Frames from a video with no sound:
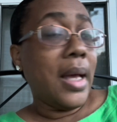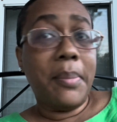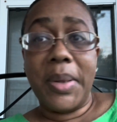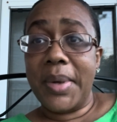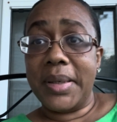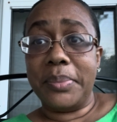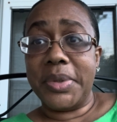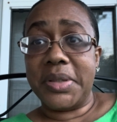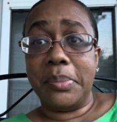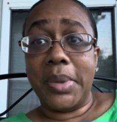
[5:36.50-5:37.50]
Maybe I didn't
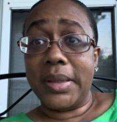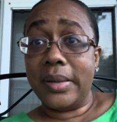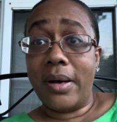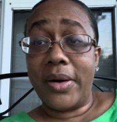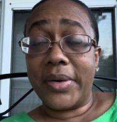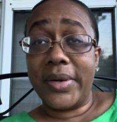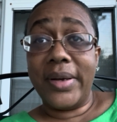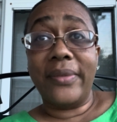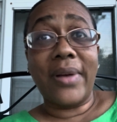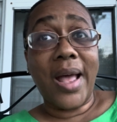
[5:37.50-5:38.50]
push the button hard
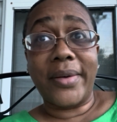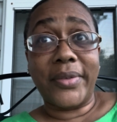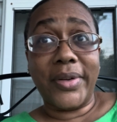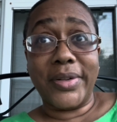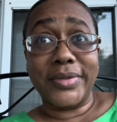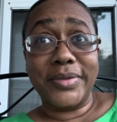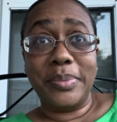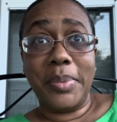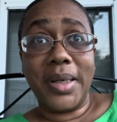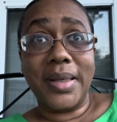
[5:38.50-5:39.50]
enough. I don't know.
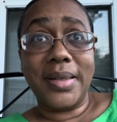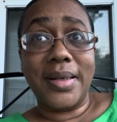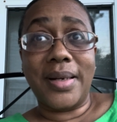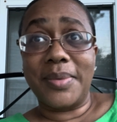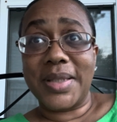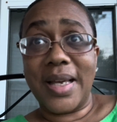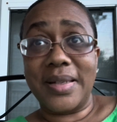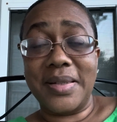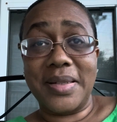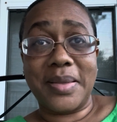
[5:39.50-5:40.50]
But yeah, that was kind
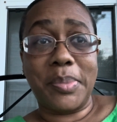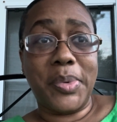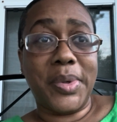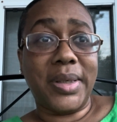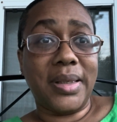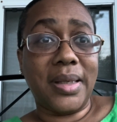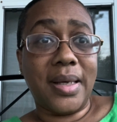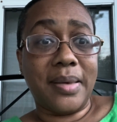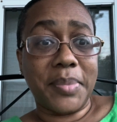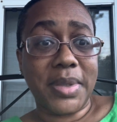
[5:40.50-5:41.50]
of disappointing. Um,